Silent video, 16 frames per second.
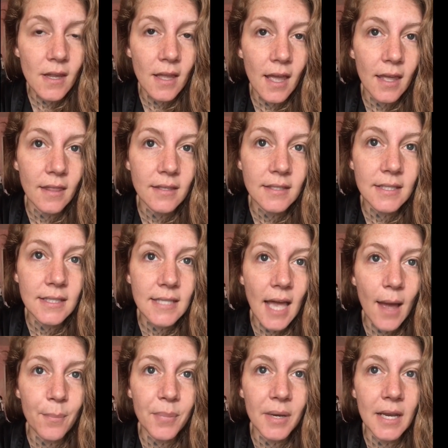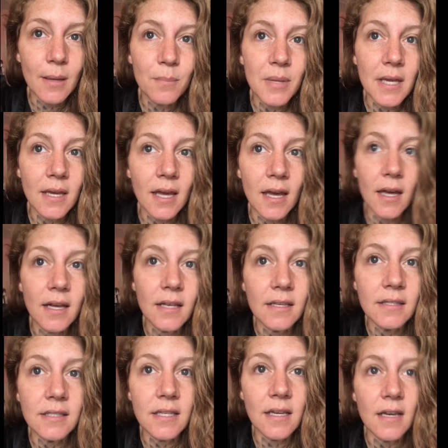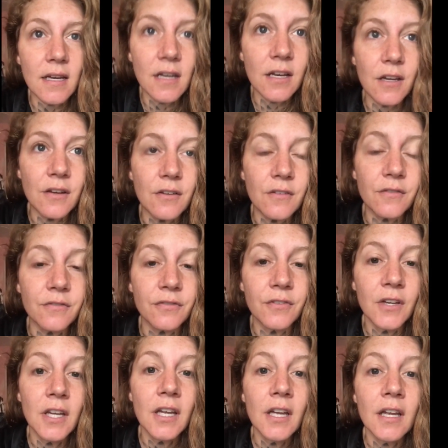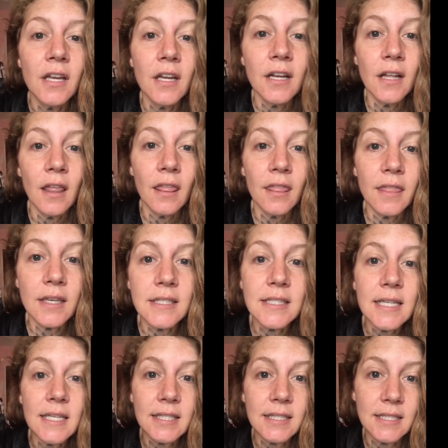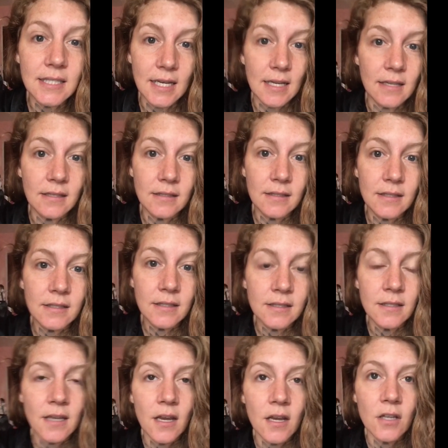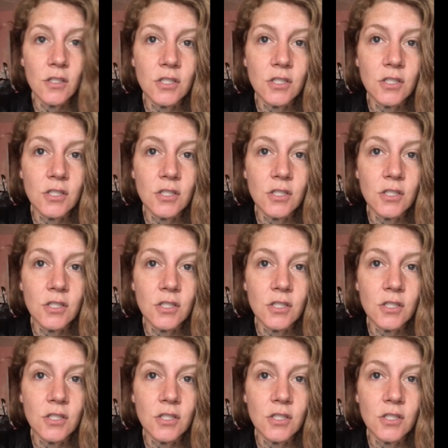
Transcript: Okay, this is happening because of the distance.